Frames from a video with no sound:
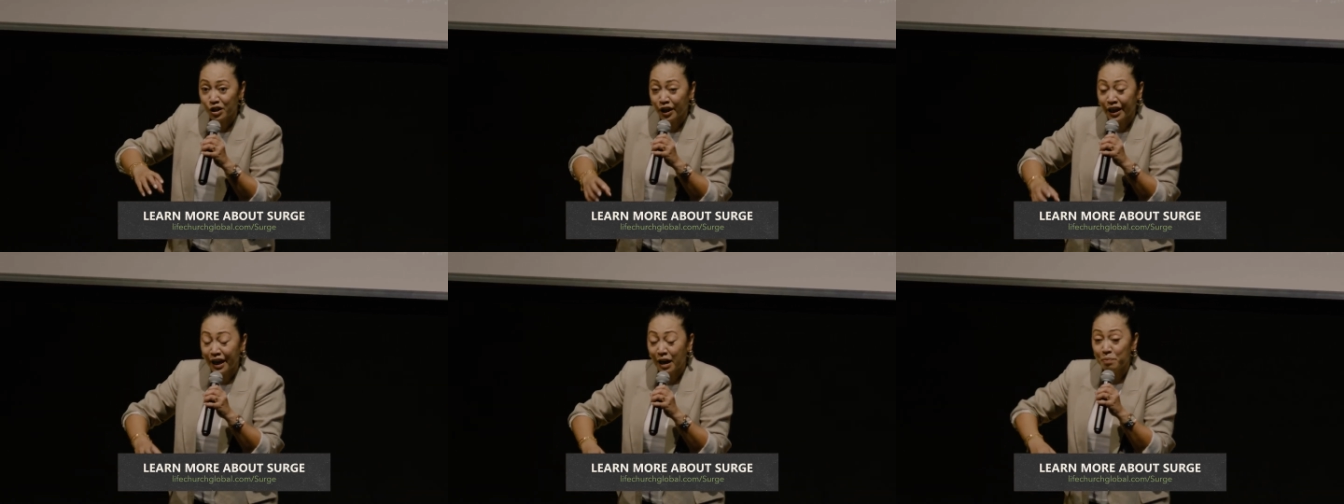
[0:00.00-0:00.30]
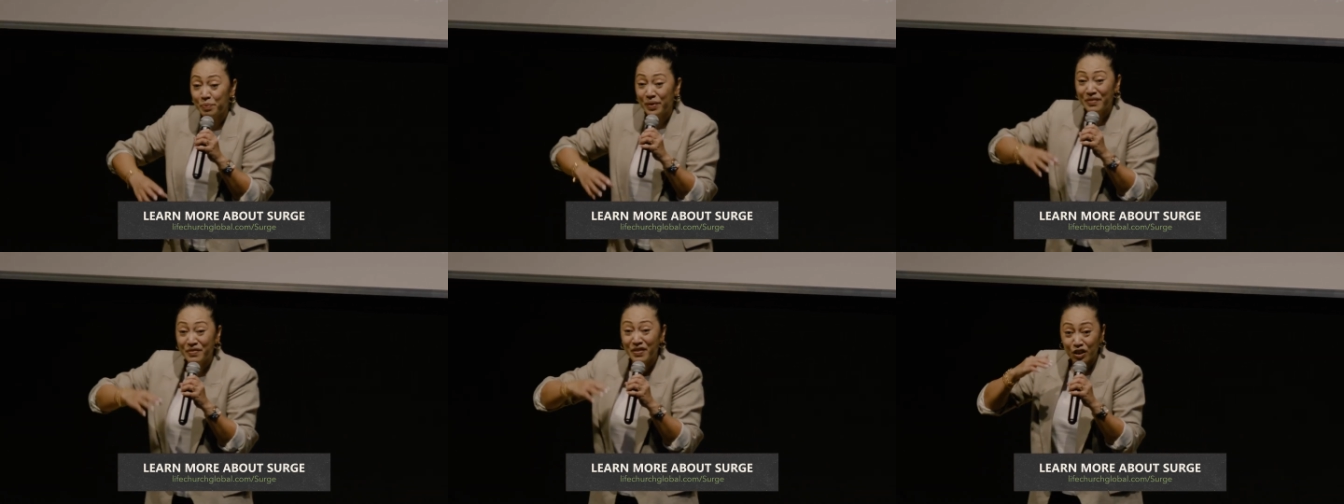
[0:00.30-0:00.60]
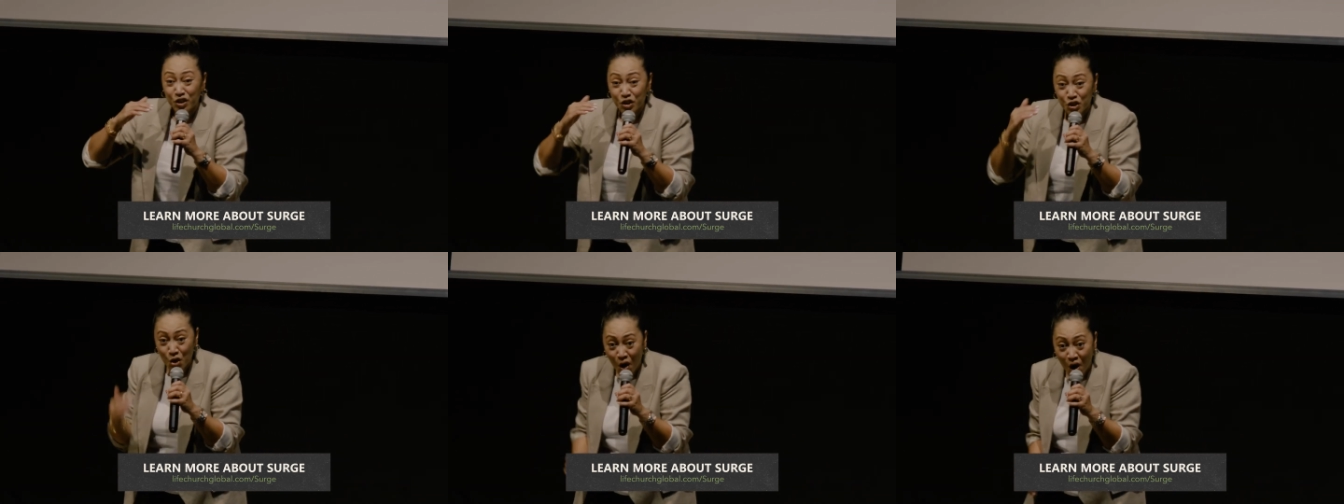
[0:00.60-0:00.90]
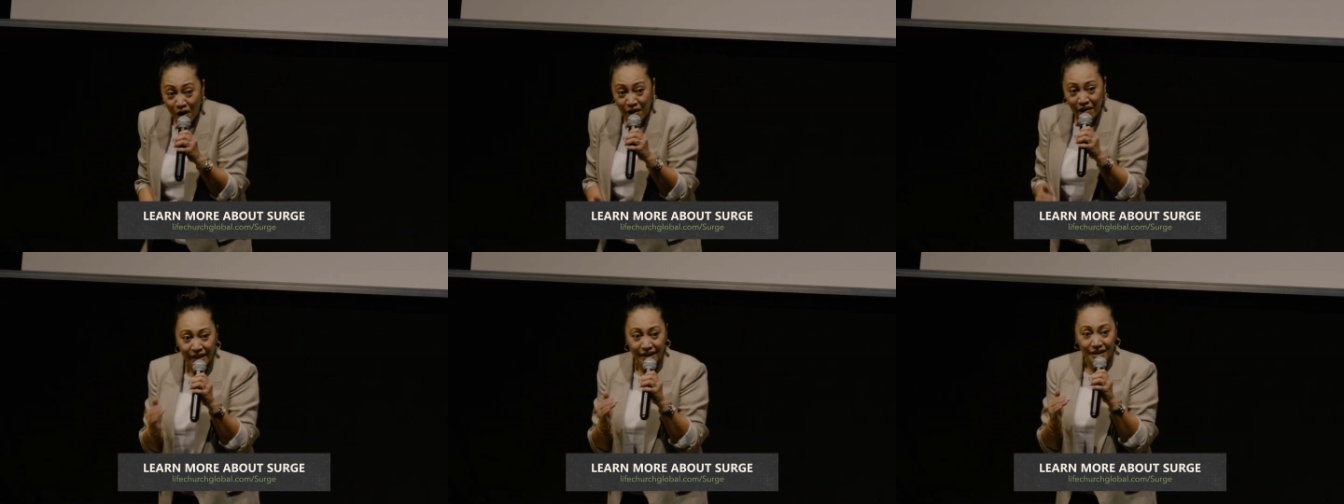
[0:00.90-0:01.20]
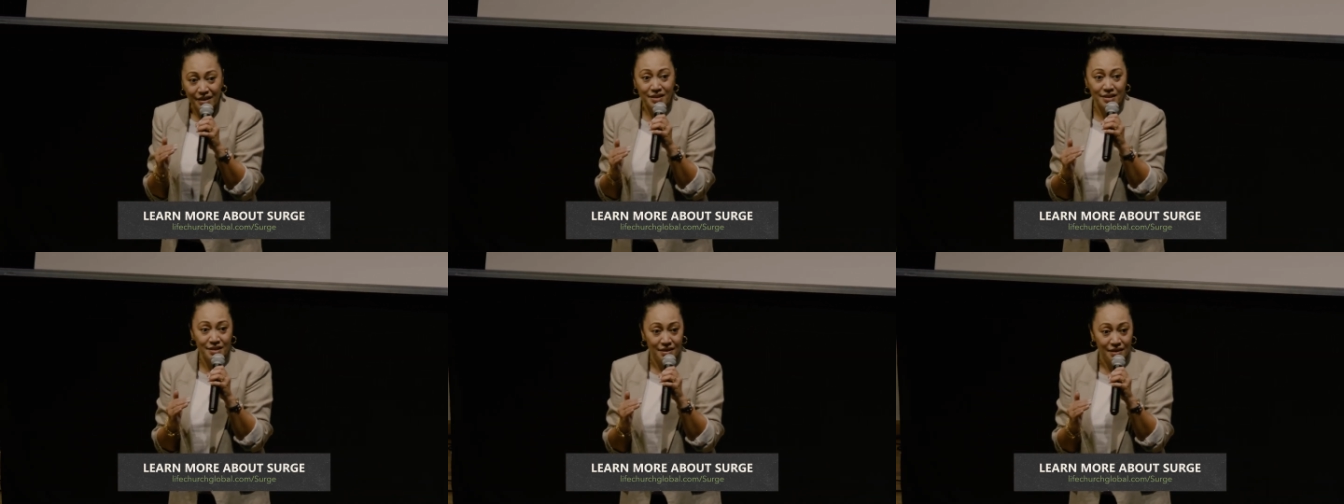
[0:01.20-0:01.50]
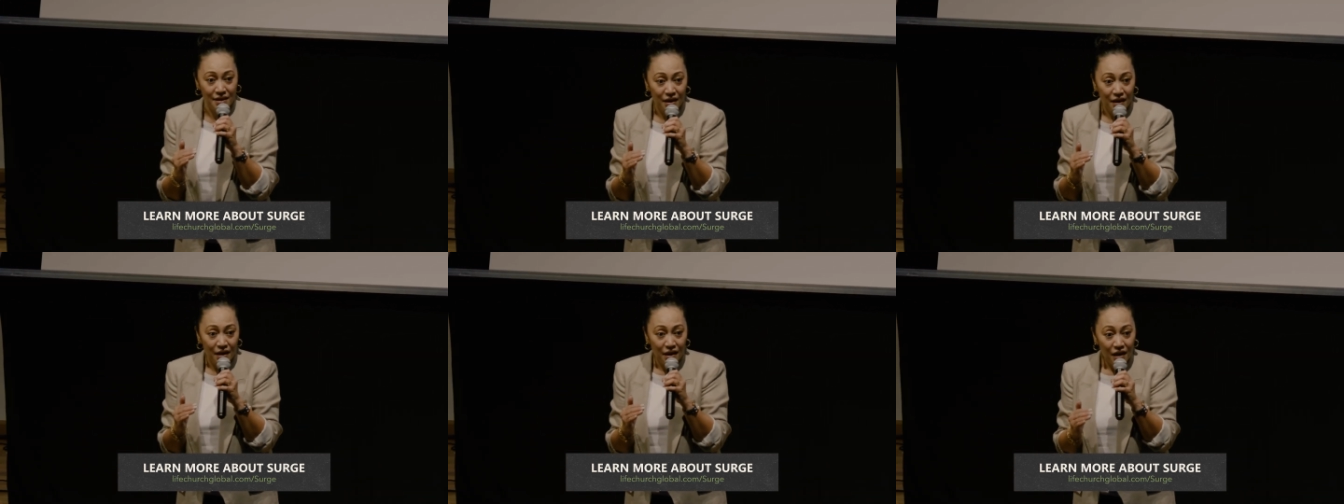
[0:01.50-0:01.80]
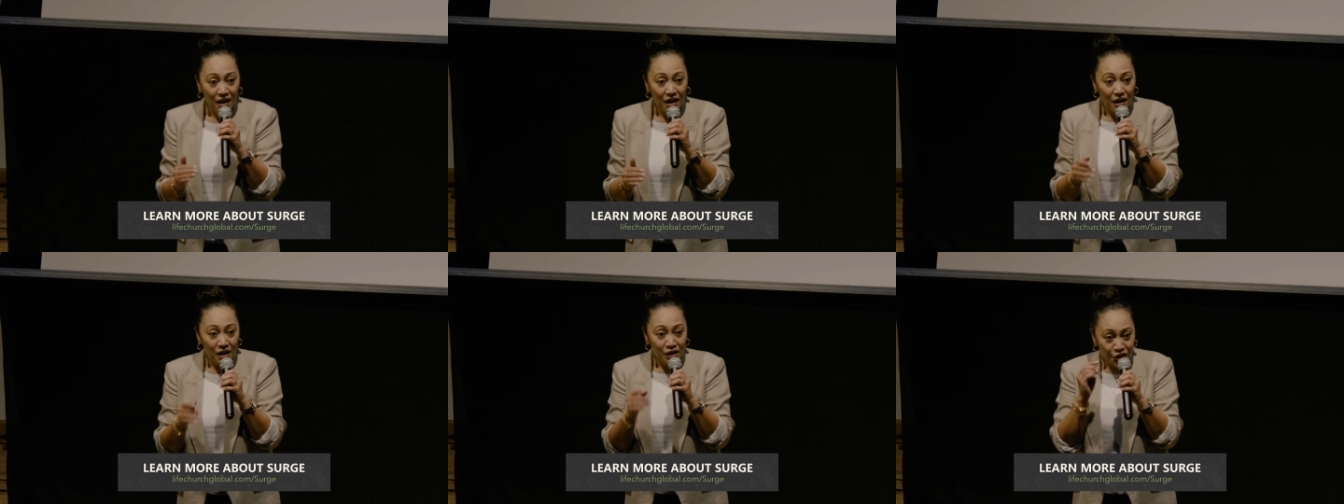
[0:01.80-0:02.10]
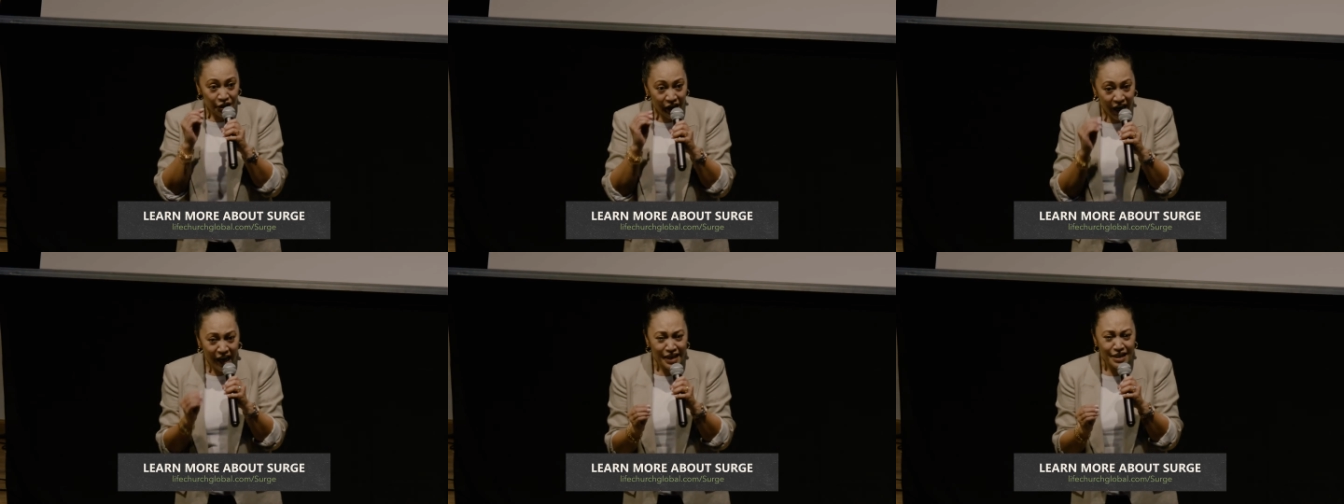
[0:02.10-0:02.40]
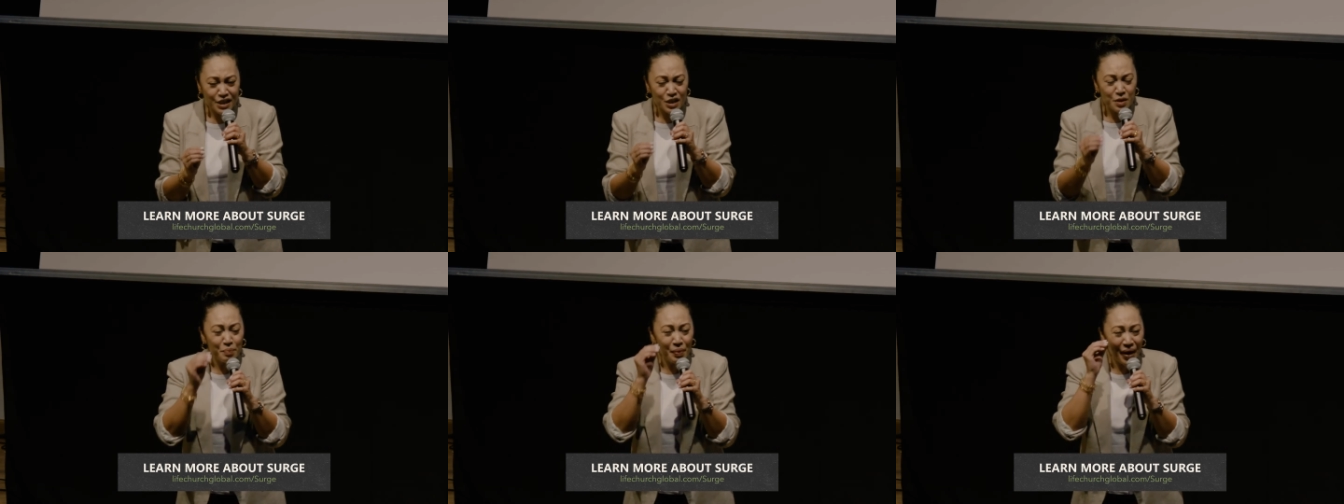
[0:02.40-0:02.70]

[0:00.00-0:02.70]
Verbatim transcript: you can be victorious just